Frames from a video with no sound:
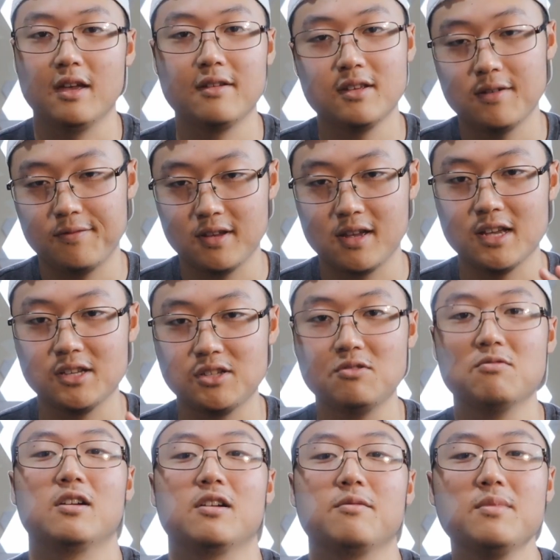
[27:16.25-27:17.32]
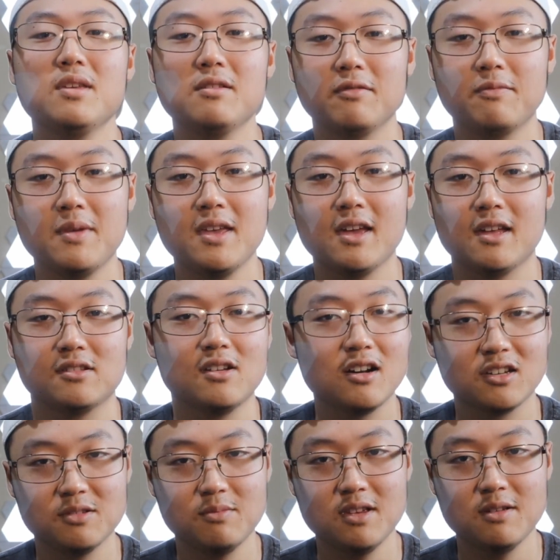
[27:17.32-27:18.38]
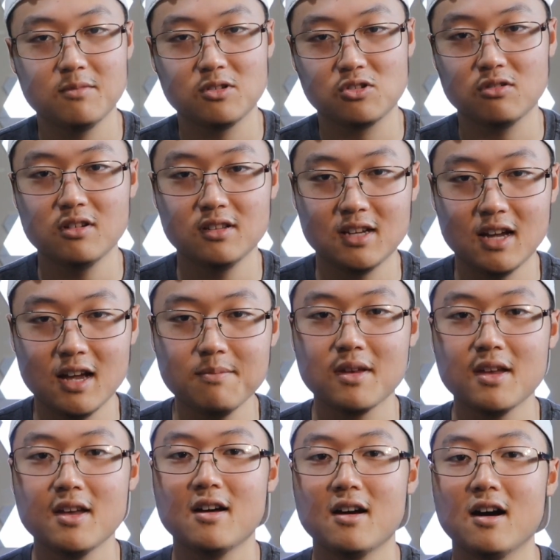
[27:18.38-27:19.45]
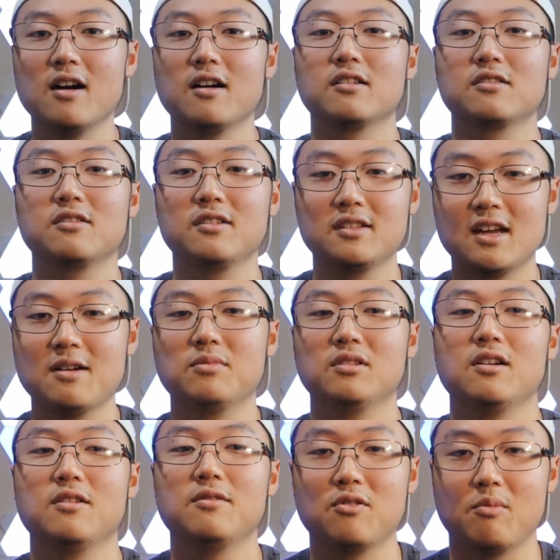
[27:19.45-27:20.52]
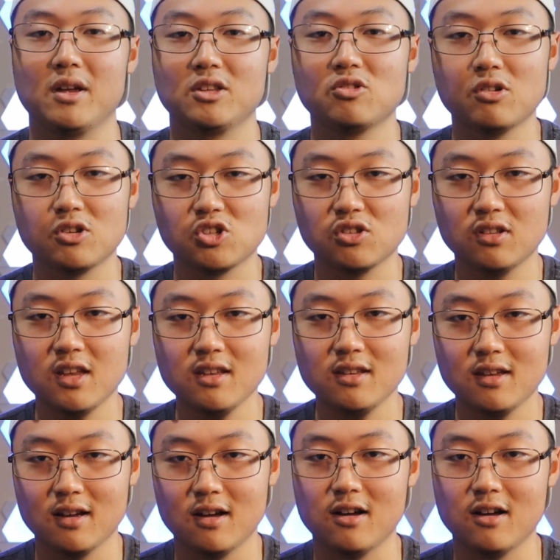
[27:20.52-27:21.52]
And if you guys do want to meet with me and talk to me majority of the time, click down below for my Twitch link.